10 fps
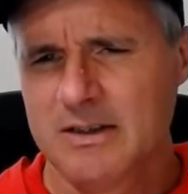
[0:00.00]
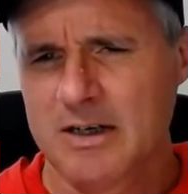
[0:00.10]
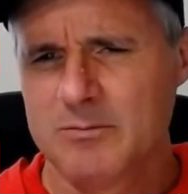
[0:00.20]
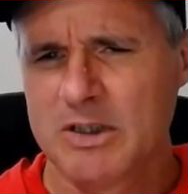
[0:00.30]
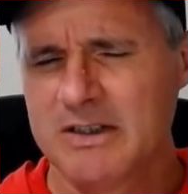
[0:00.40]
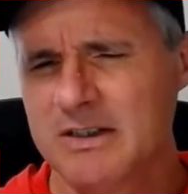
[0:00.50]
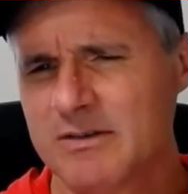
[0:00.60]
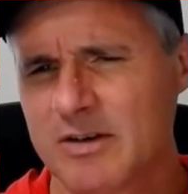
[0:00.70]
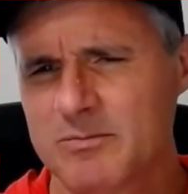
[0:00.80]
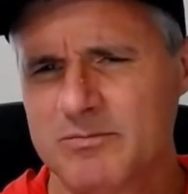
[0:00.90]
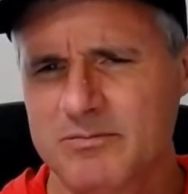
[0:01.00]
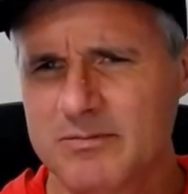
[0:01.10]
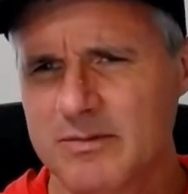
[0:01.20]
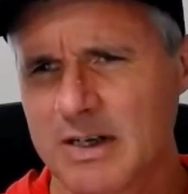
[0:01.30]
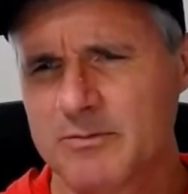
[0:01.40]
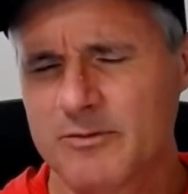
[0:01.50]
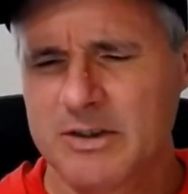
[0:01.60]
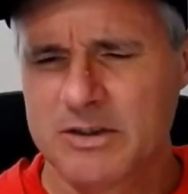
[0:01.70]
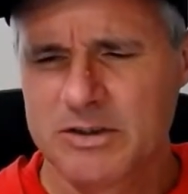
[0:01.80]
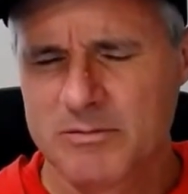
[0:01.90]
I'm lucky if I'm
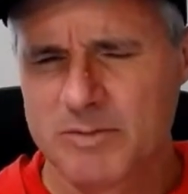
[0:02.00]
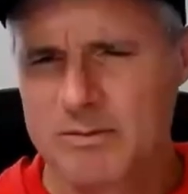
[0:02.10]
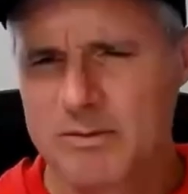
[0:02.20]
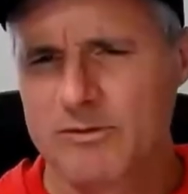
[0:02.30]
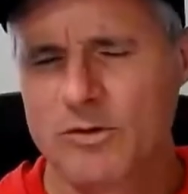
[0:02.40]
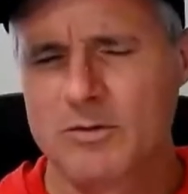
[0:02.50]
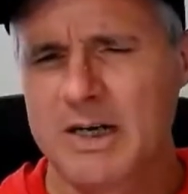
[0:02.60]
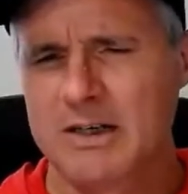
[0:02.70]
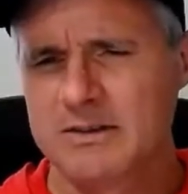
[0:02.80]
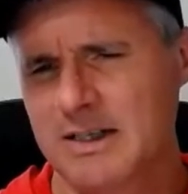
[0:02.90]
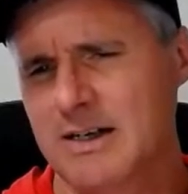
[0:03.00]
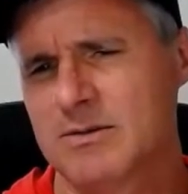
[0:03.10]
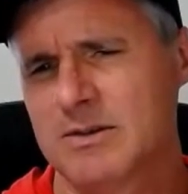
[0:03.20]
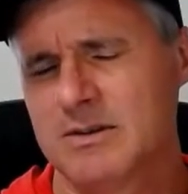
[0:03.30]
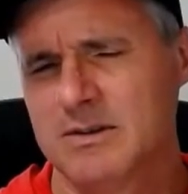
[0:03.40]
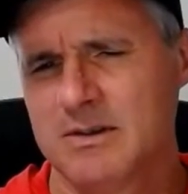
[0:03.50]
finishing maybe 4 miles an hour.